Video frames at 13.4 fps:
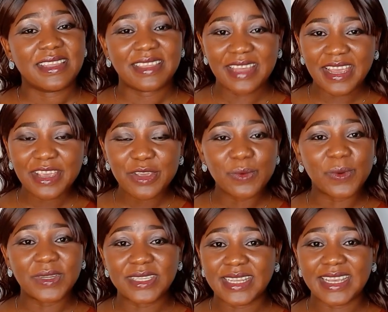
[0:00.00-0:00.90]
Thank you
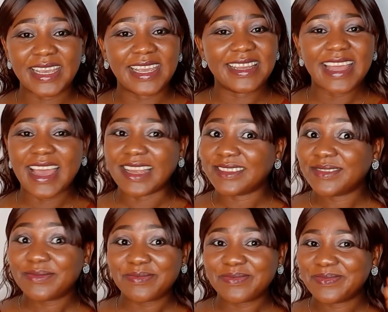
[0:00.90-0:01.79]
once again, and
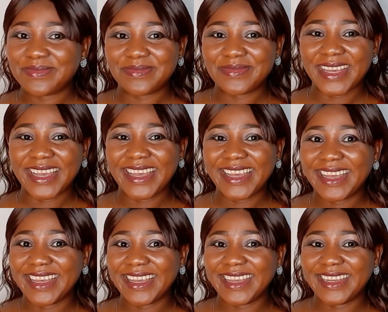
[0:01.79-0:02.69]

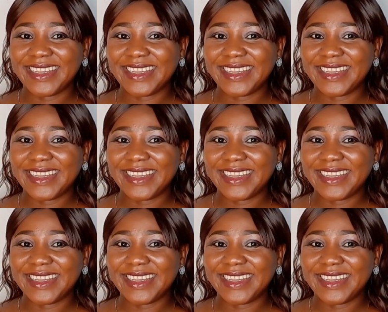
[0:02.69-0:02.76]
bye.